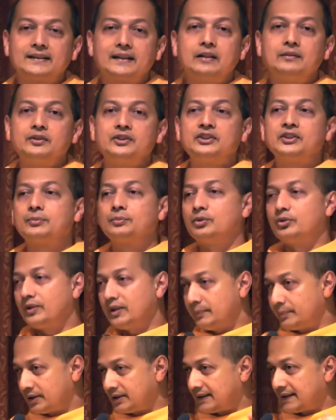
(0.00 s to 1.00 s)
sun which is
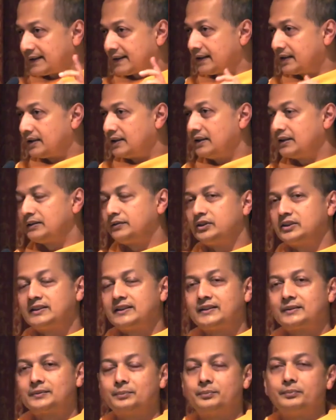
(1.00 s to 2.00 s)
moving, but it's the earth which
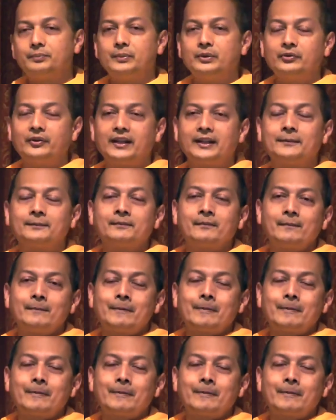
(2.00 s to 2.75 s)
is moving.